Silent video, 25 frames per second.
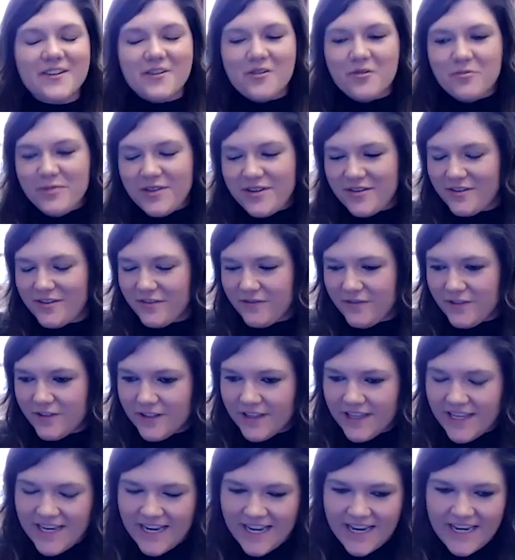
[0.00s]
beautiful.
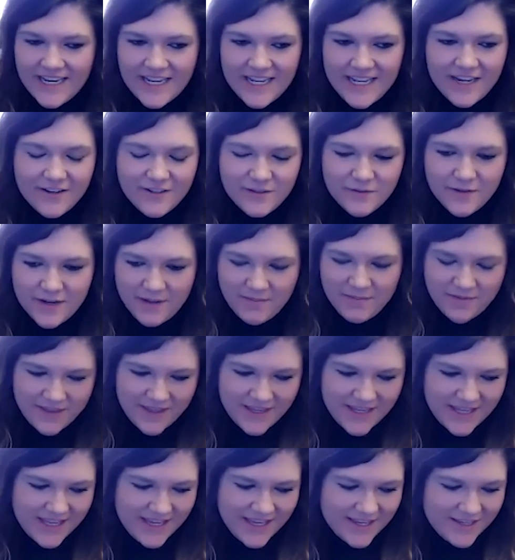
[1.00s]
And here's what I'm
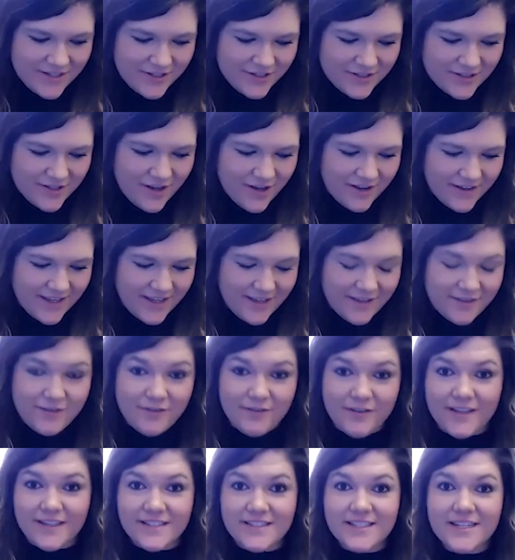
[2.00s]
thinking as you're talking through
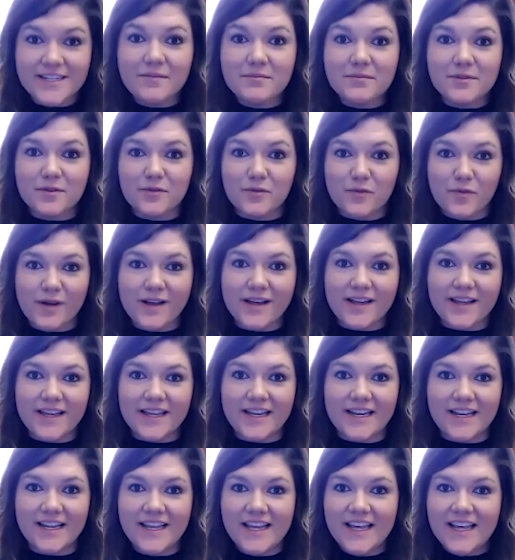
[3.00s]
this. Number
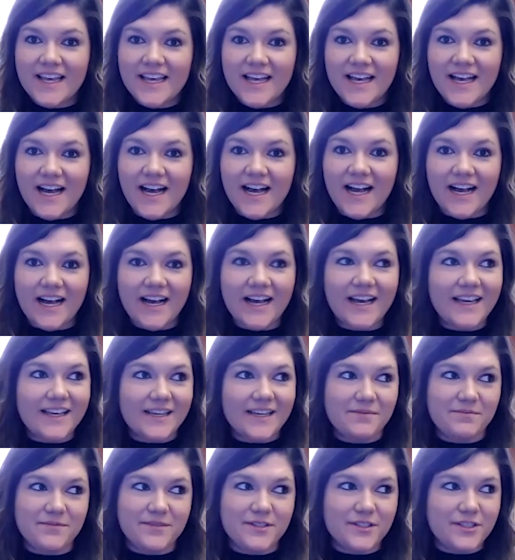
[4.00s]
one, I
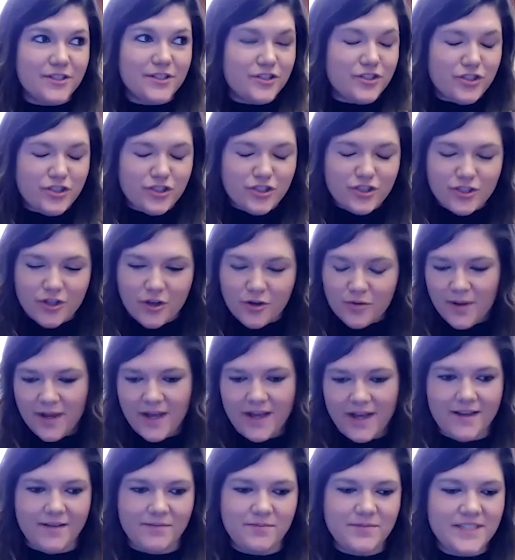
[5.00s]
am so
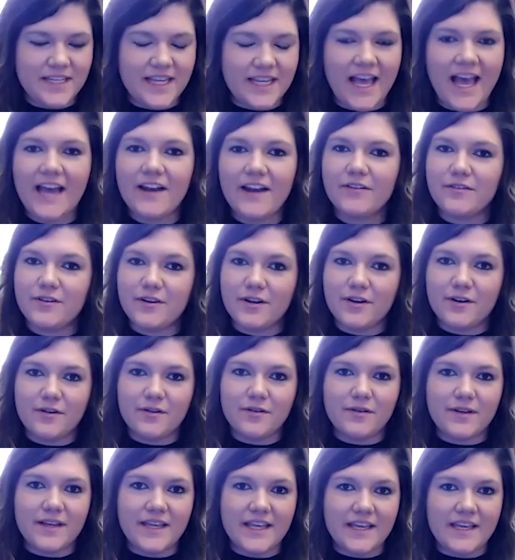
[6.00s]
pumped. Like, I don't
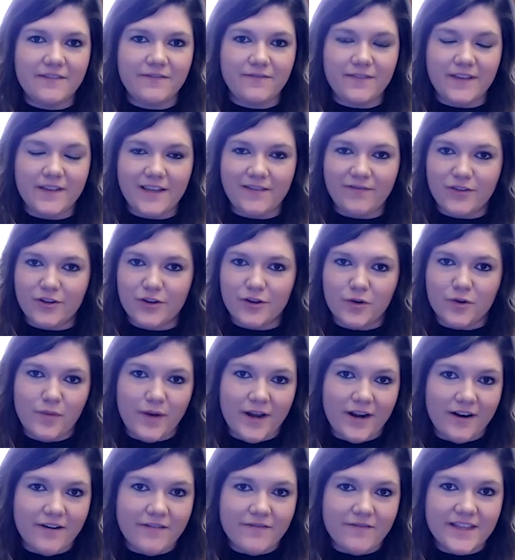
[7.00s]
know if you're
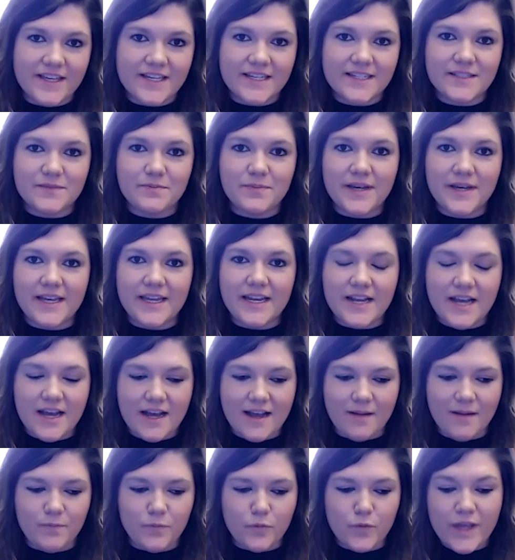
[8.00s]
aware of this, but
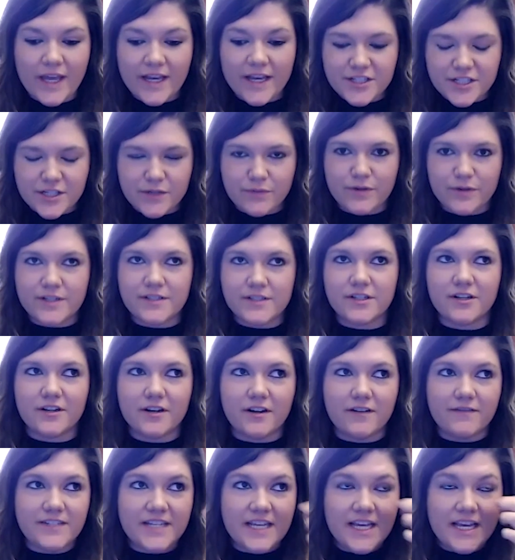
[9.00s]
we actually
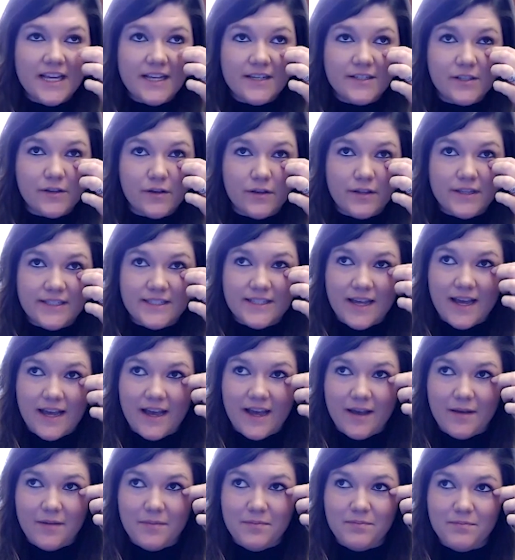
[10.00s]
reserved. So it's
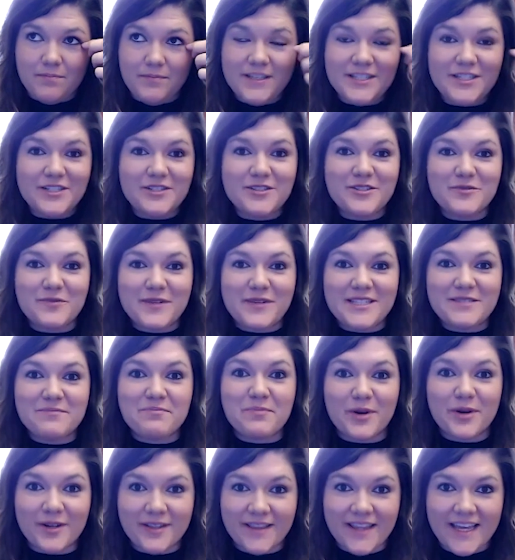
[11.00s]
Mr. Sweet's
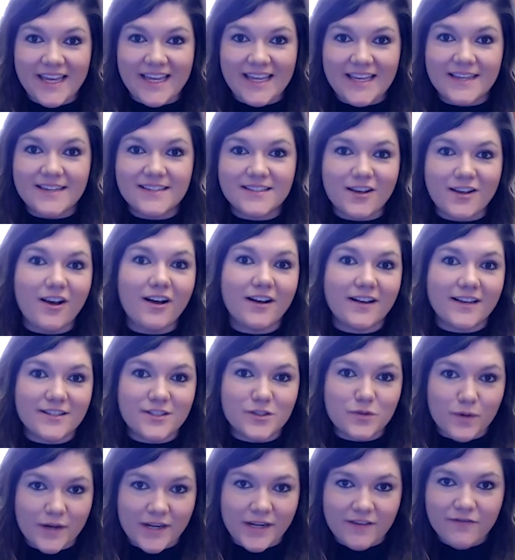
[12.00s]
birthday is August
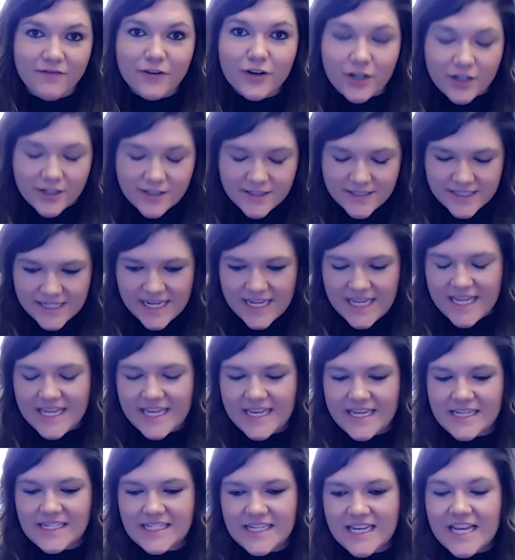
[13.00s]
21st. And,